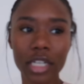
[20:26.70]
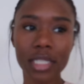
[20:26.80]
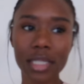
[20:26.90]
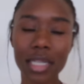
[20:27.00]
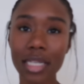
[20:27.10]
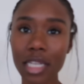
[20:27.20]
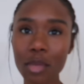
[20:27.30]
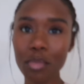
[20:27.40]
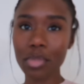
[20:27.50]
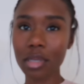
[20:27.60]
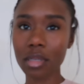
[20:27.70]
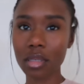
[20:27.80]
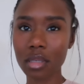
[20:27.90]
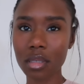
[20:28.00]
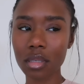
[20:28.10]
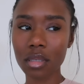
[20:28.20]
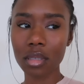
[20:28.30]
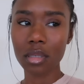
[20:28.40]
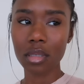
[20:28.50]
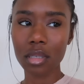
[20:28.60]
It's the deep,
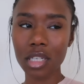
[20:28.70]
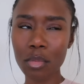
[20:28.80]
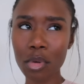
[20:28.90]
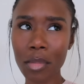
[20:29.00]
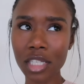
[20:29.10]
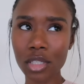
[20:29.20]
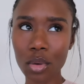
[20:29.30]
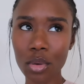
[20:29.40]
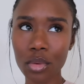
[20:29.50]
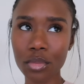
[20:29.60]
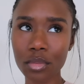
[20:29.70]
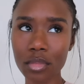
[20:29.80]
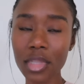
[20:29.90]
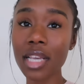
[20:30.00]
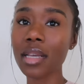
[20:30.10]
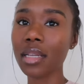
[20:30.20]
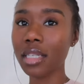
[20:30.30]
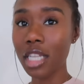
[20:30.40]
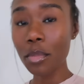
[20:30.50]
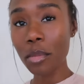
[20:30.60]
deep in my soul.
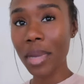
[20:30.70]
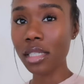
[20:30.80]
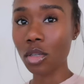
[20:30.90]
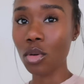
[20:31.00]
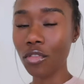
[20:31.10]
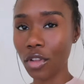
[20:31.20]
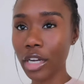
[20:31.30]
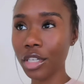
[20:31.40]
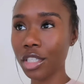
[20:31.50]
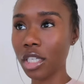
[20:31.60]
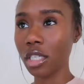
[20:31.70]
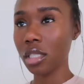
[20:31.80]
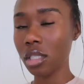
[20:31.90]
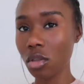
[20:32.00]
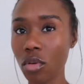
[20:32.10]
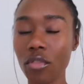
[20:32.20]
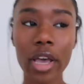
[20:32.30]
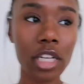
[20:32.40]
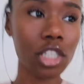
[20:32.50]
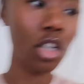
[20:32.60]
Deep in my soul flare jeans on
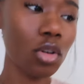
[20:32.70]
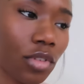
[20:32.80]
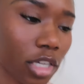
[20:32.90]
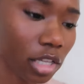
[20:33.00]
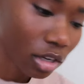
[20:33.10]
Fashion Nova, and